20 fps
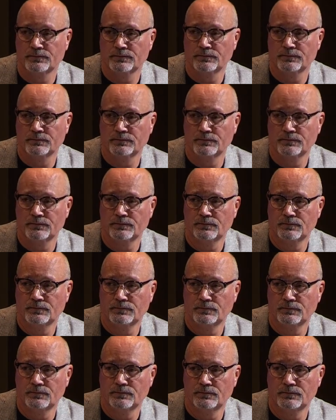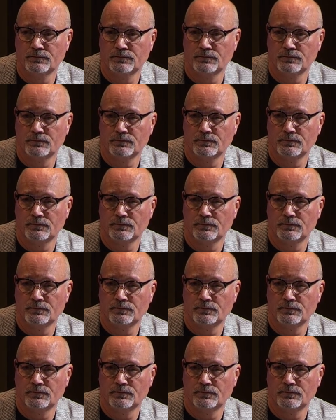Nothing is said.